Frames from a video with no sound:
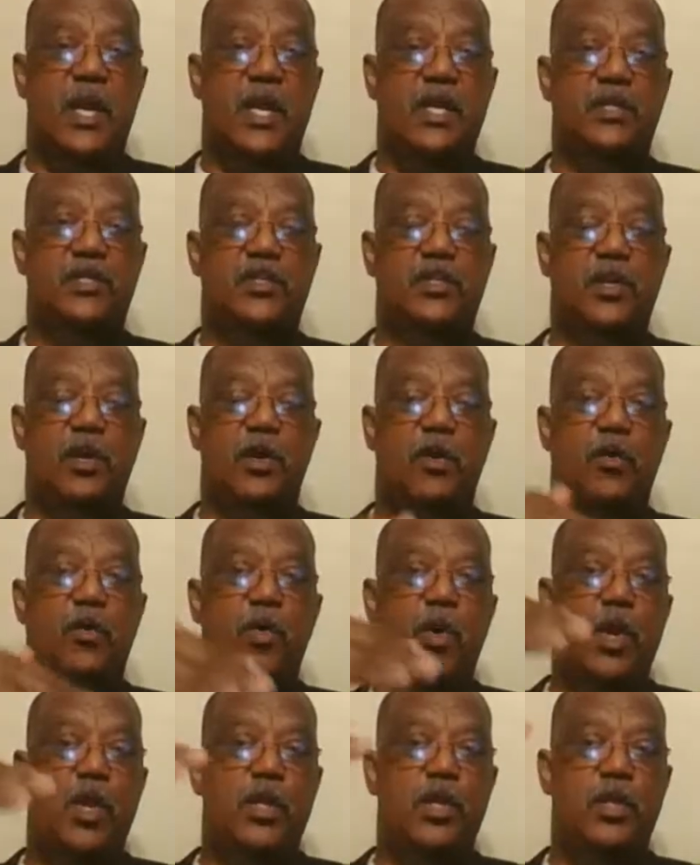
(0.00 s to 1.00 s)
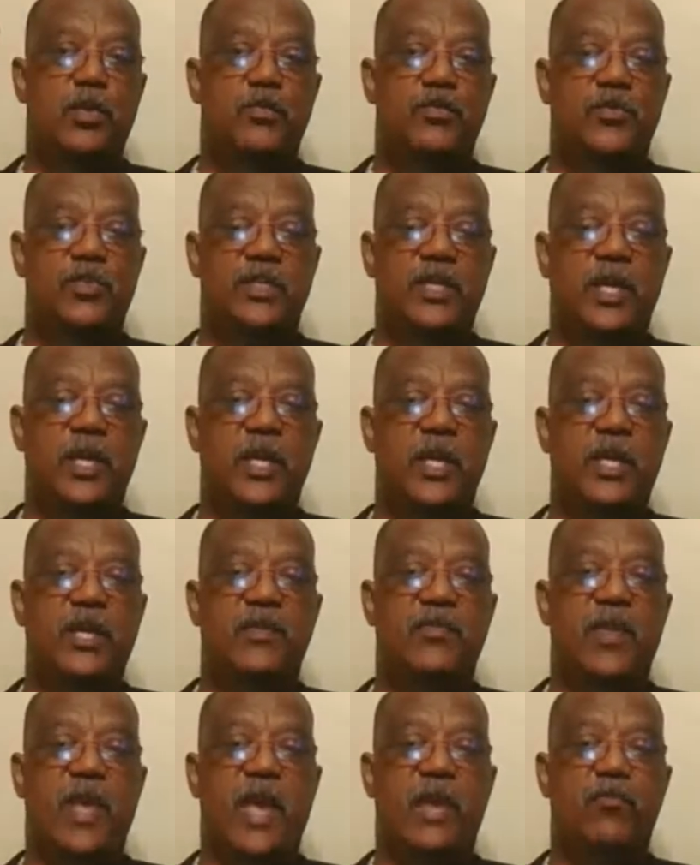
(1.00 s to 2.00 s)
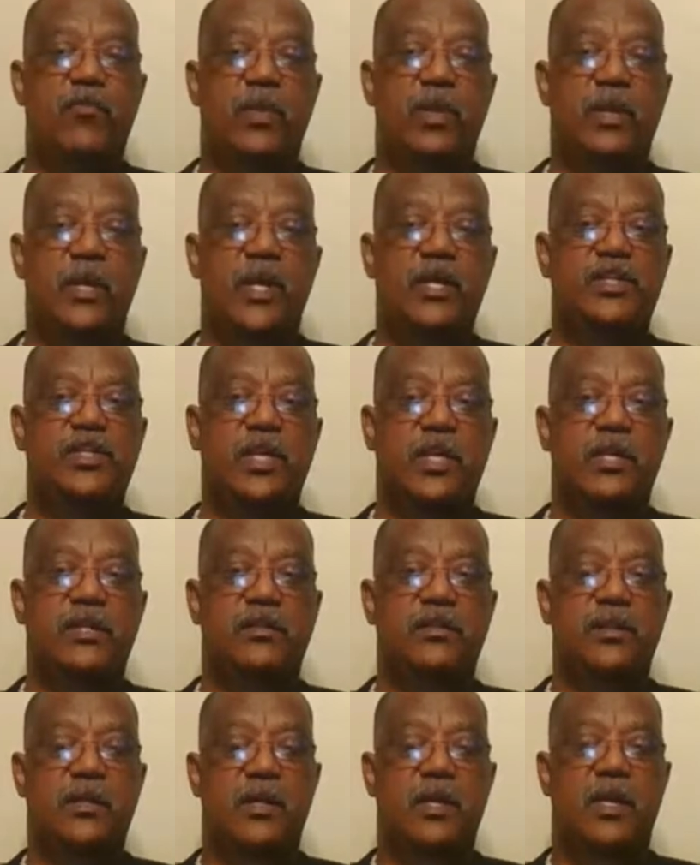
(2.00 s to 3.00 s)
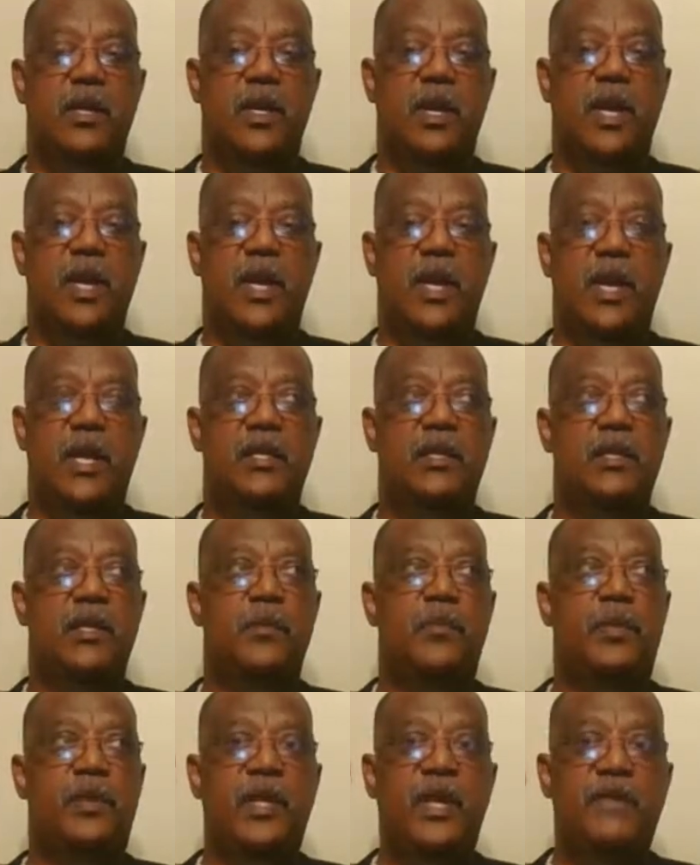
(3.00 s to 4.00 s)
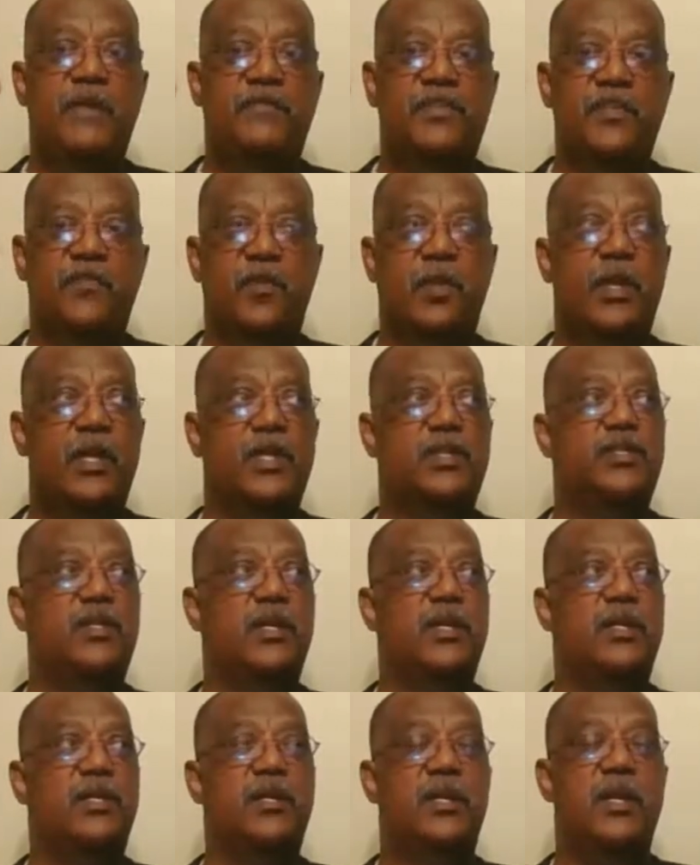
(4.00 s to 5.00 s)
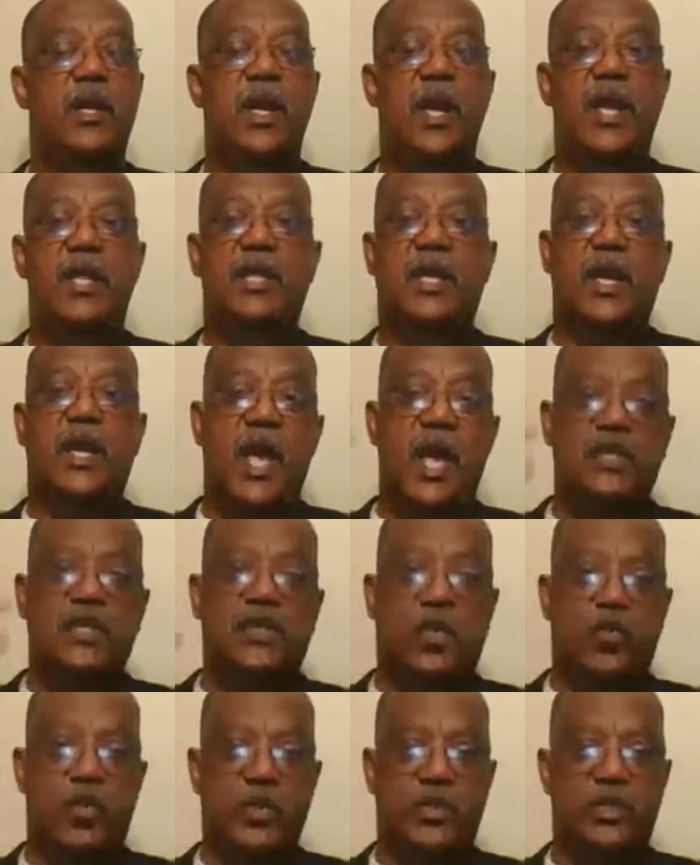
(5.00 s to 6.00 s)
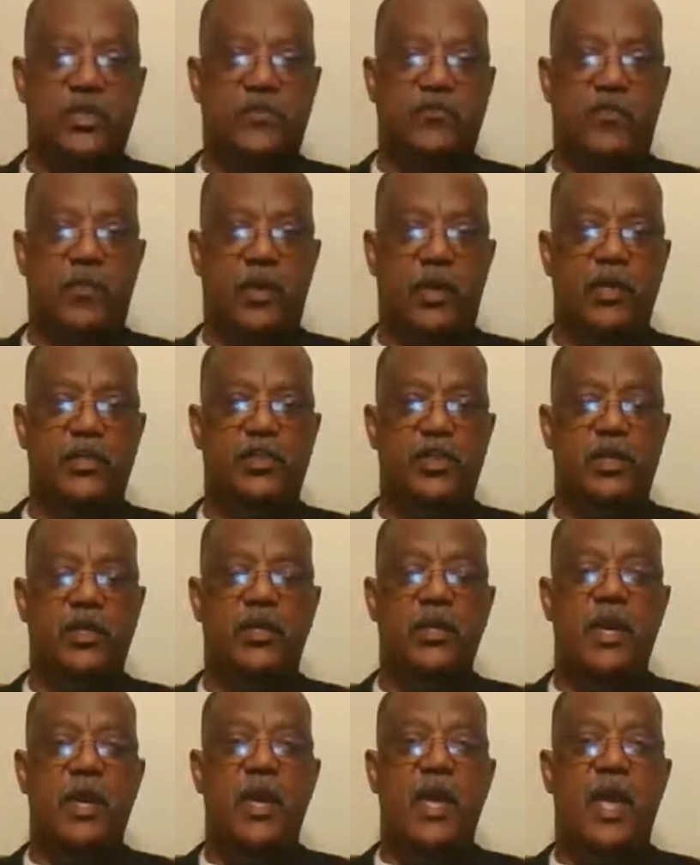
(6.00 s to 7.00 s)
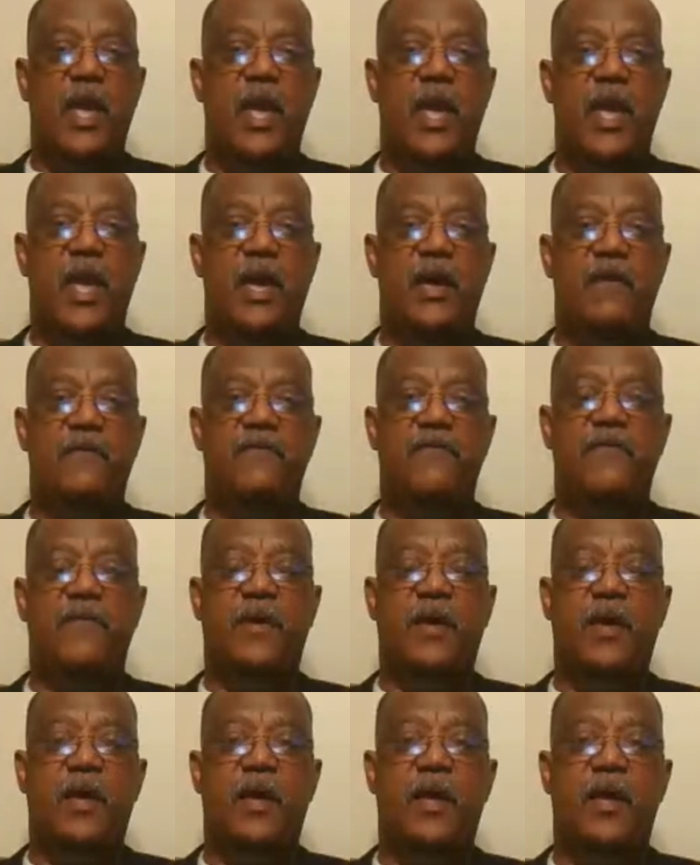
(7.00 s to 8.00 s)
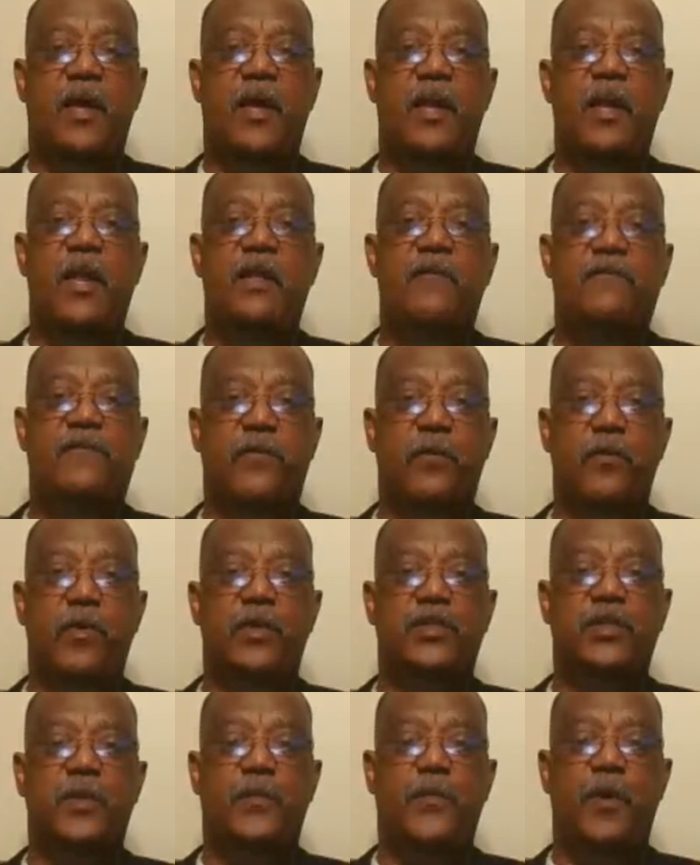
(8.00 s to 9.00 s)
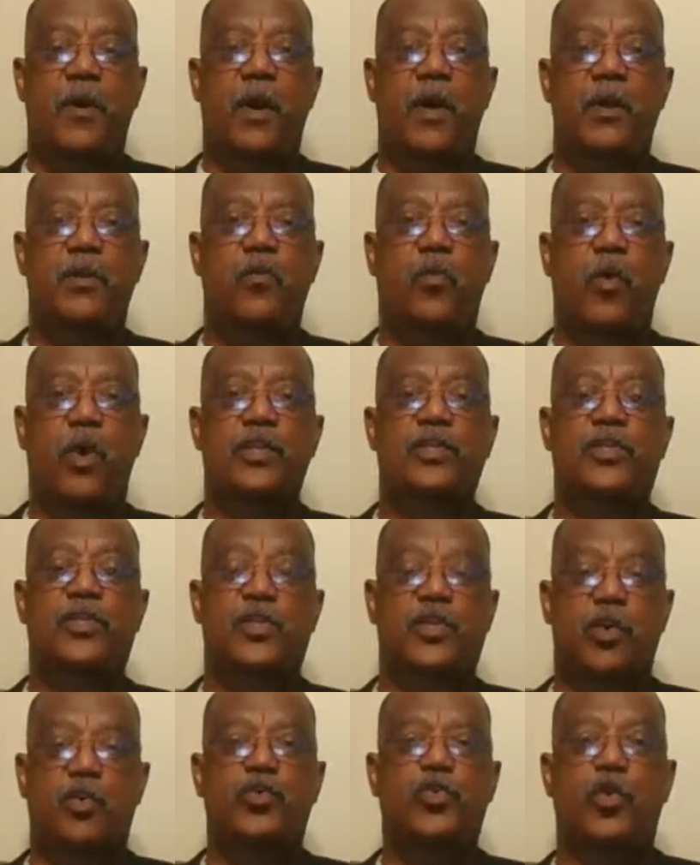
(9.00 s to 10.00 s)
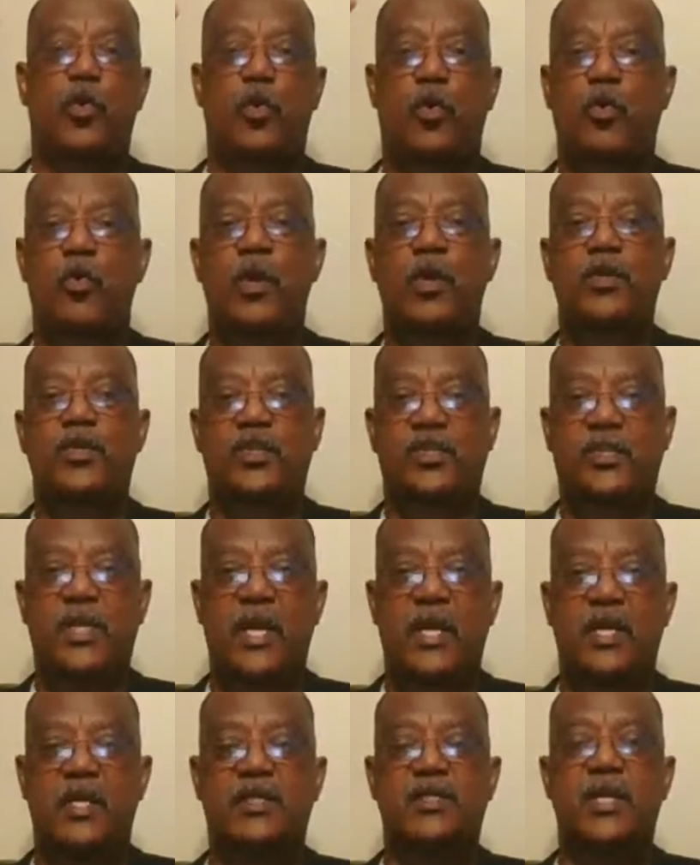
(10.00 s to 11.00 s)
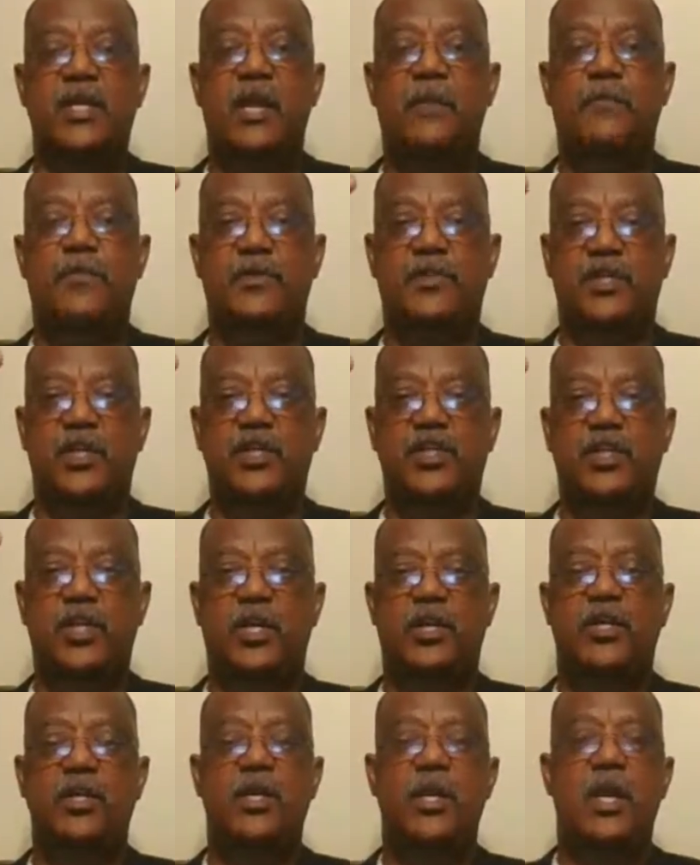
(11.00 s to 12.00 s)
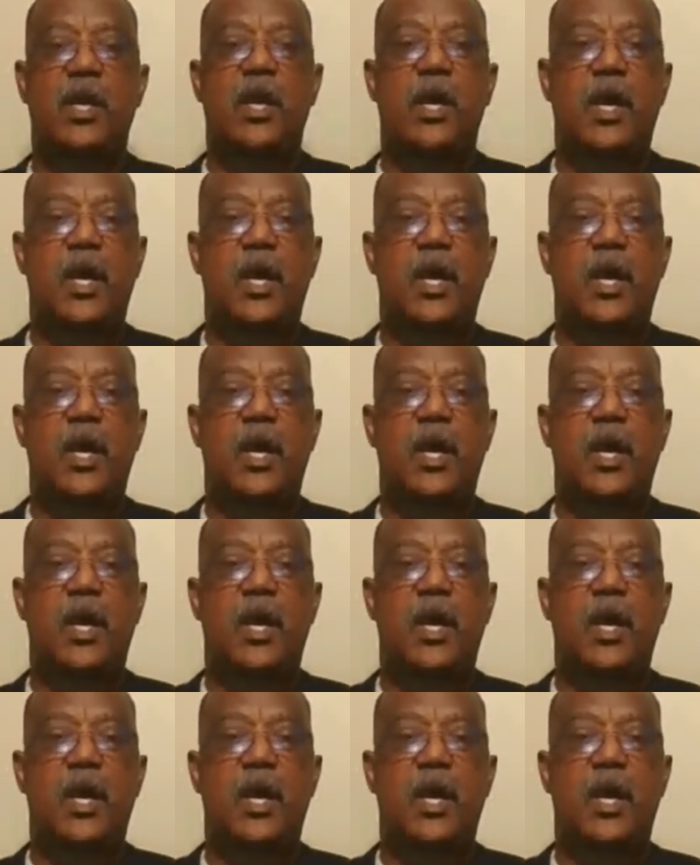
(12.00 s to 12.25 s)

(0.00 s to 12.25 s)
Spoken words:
And so you see that religion and the beliefs of religion and the consequences of religion have an influence upon one's social status and position